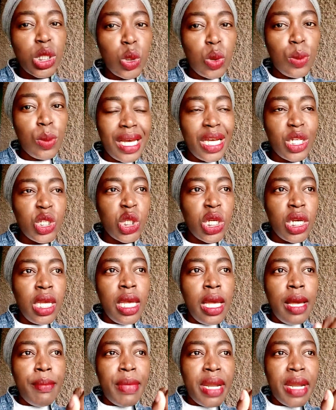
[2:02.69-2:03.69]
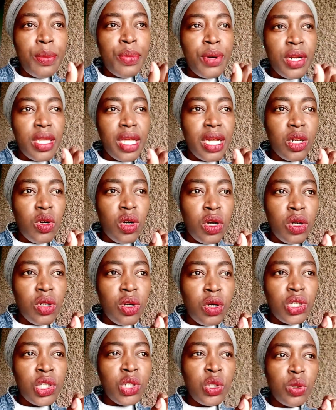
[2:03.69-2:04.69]
so much but I pray that God
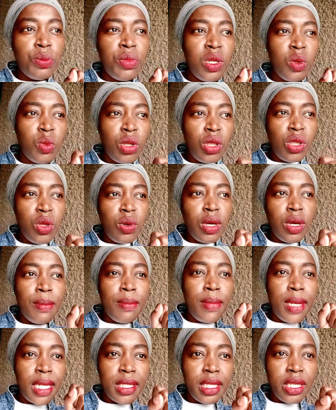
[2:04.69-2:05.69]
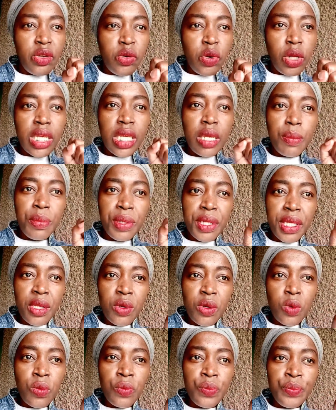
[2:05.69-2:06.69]
continue being with you and blessing you and keeping
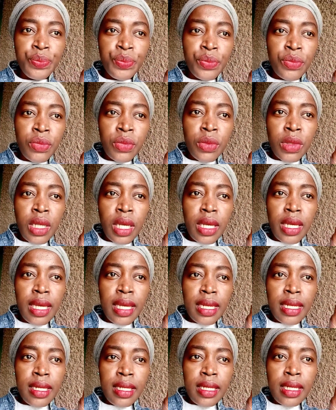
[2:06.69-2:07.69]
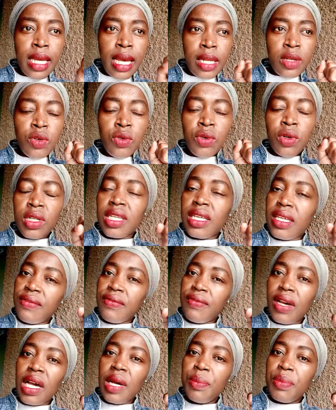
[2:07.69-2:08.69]
you. And yeah, do not
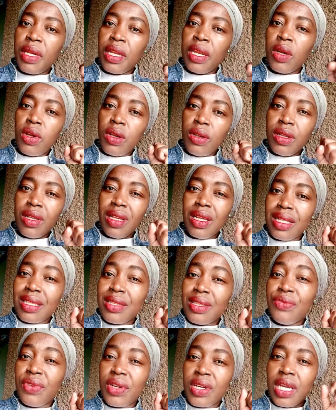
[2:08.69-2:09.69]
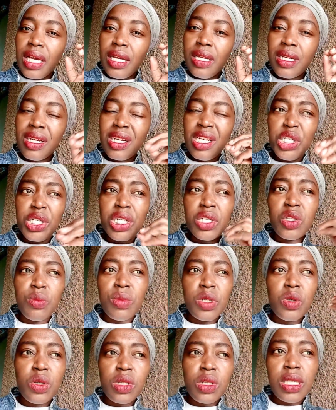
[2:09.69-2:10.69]
give up. You know, it's very cliche to
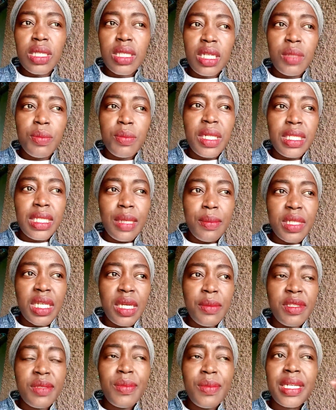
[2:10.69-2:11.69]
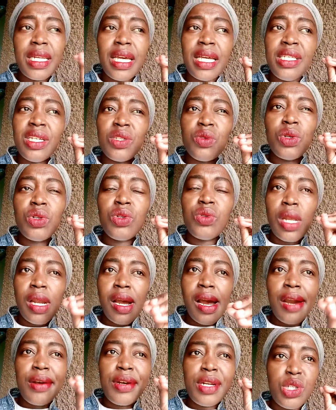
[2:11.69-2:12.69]
be told this statement sometimes, but I just want to
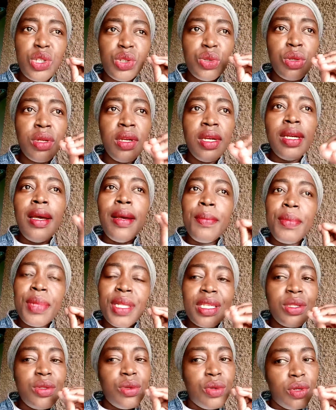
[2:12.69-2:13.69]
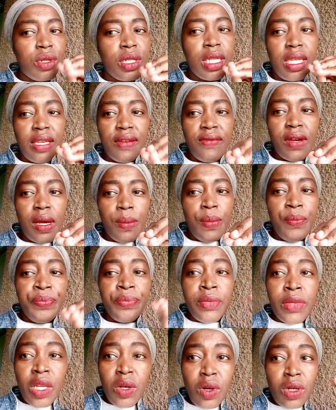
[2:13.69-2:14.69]
encourage you. Please do not give up.
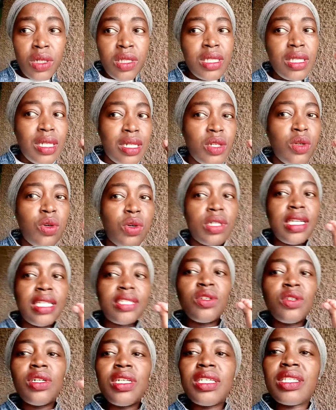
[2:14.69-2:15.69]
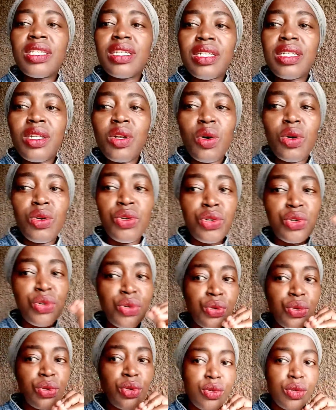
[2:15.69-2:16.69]
God still got us. God is still in
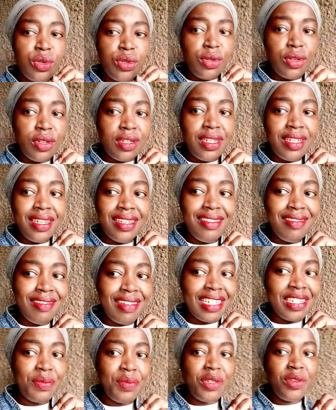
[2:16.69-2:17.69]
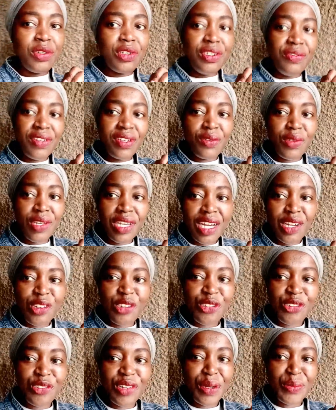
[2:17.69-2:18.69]
control. Oh God, look at me not even knowing how
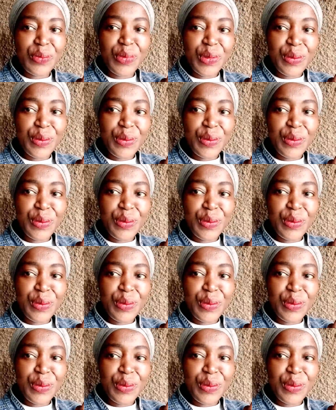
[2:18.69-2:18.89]
to frame